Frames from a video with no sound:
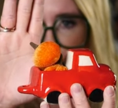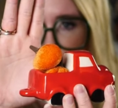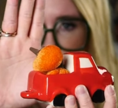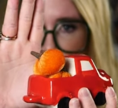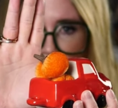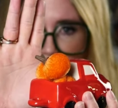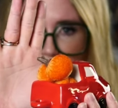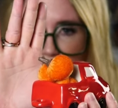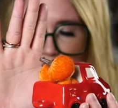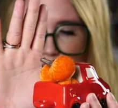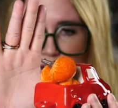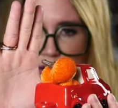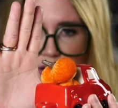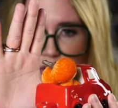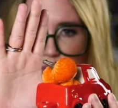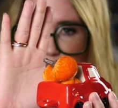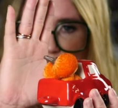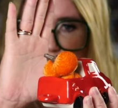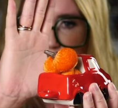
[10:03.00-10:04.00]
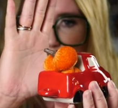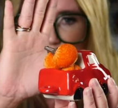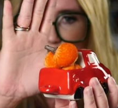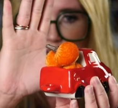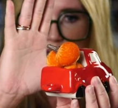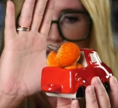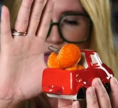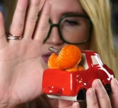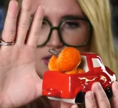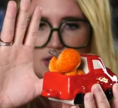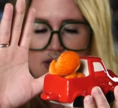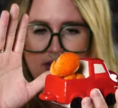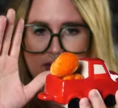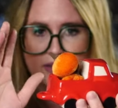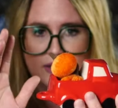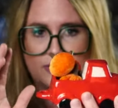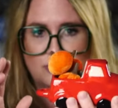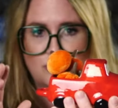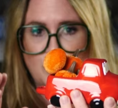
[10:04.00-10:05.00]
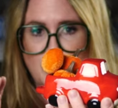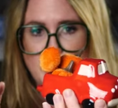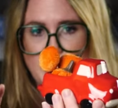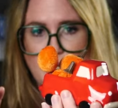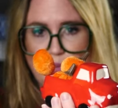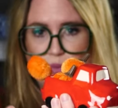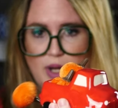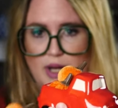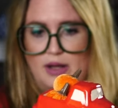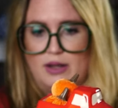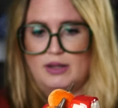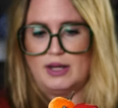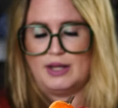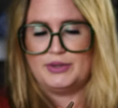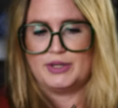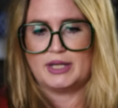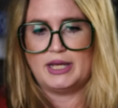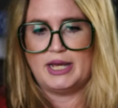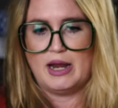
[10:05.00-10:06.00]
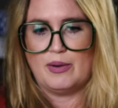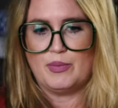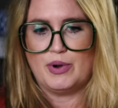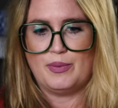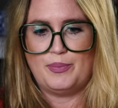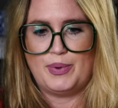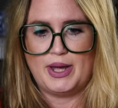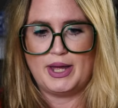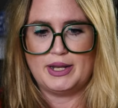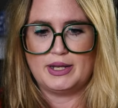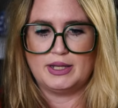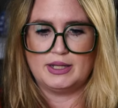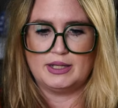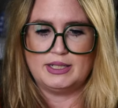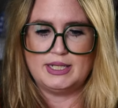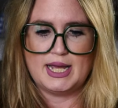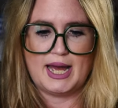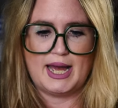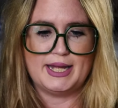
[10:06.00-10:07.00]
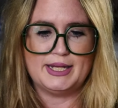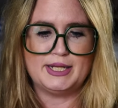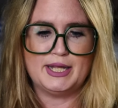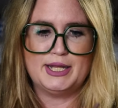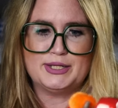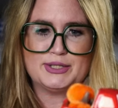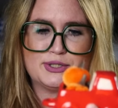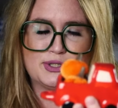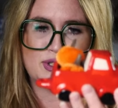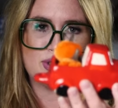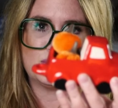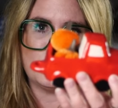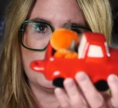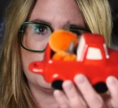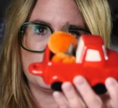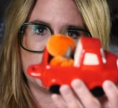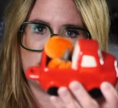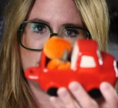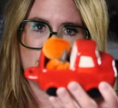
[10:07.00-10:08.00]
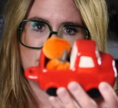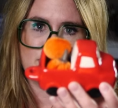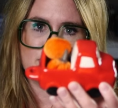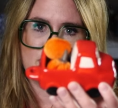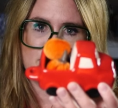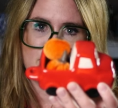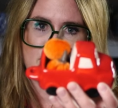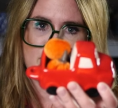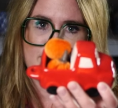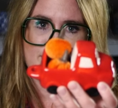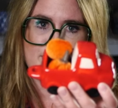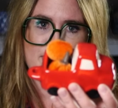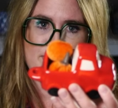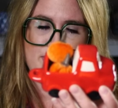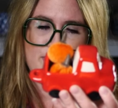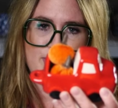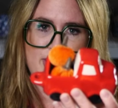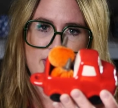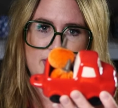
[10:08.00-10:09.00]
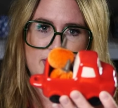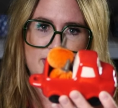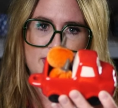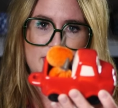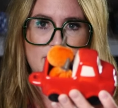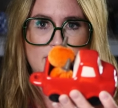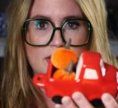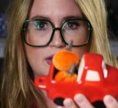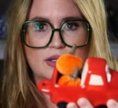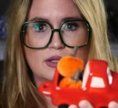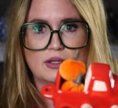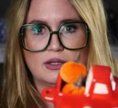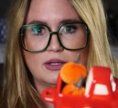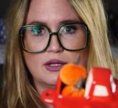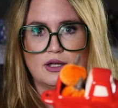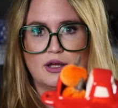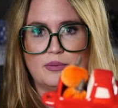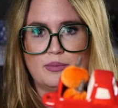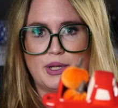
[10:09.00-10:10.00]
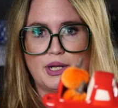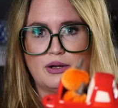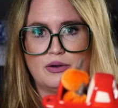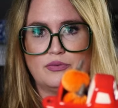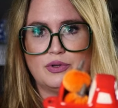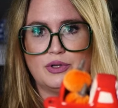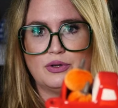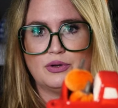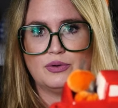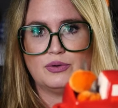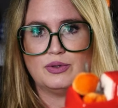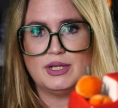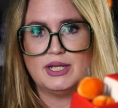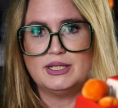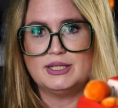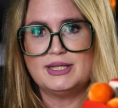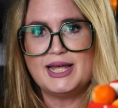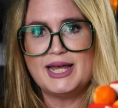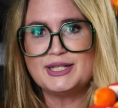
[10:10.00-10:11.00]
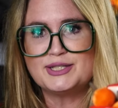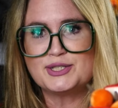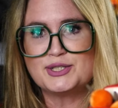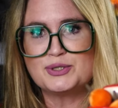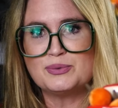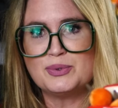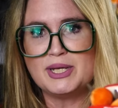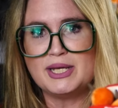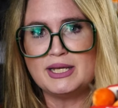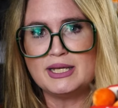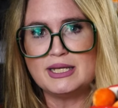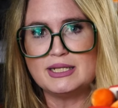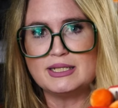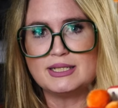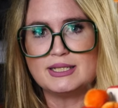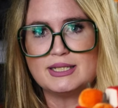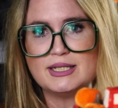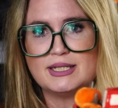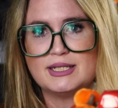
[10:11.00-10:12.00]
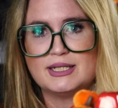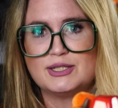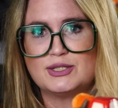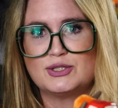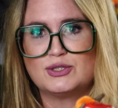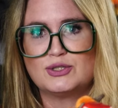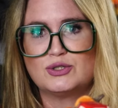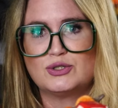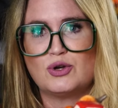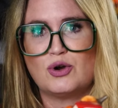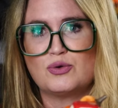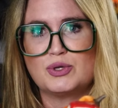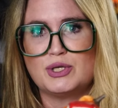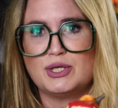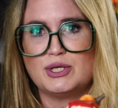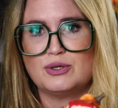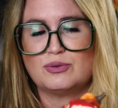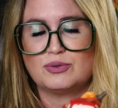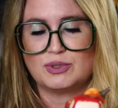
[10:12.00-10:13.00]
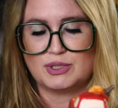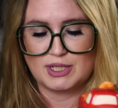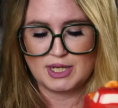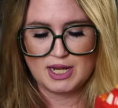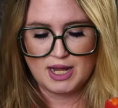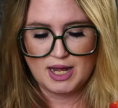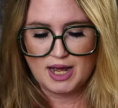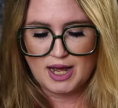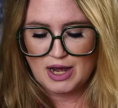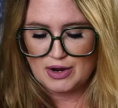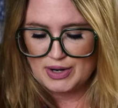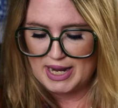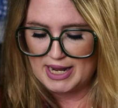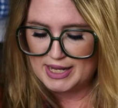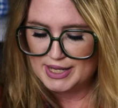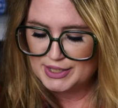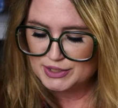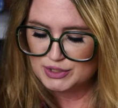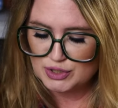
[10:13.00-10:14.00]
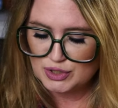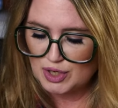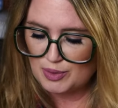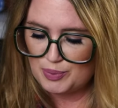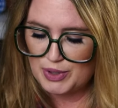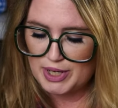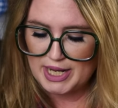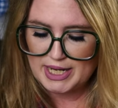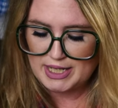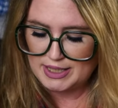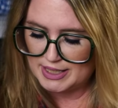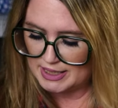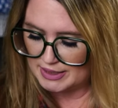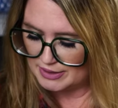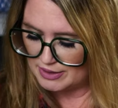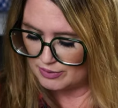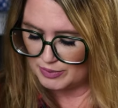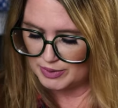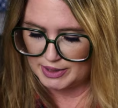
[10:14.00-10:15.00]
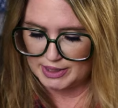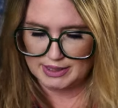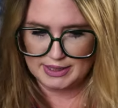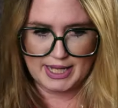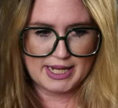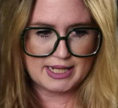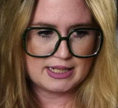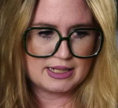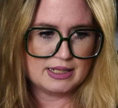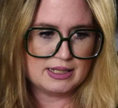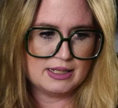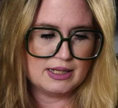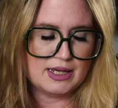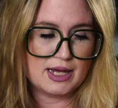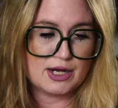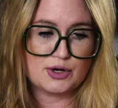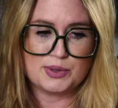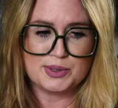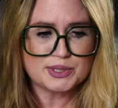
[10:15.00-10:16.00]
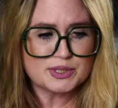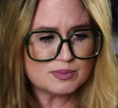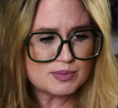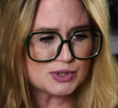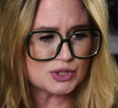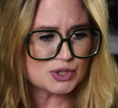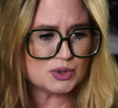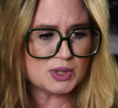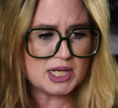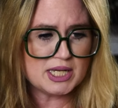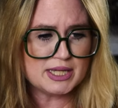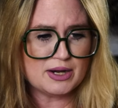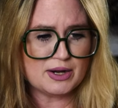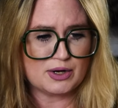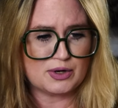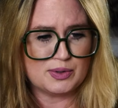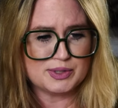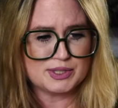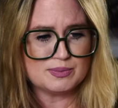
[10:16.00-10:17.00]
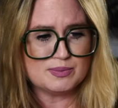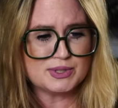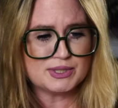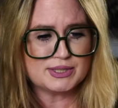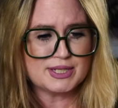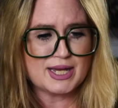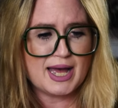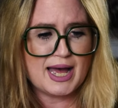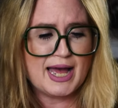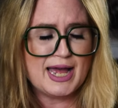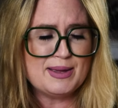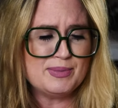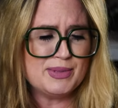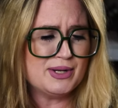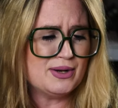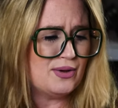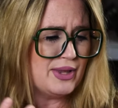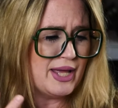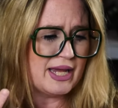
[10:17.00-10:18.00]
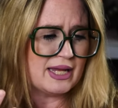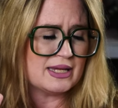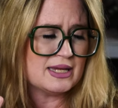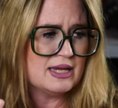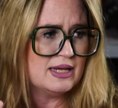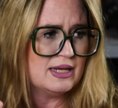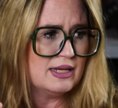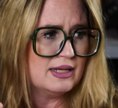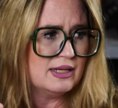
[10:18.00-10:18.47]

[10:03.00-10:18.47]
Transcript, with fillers: it's not, I hope it's reading well on the camera. But yeah, it is so cute. There we go. That might be better, a better view. Isn't that sweet? So cute. Okay, so you could put anything there really, like a Christmas tree in there at Christmas time, you know, like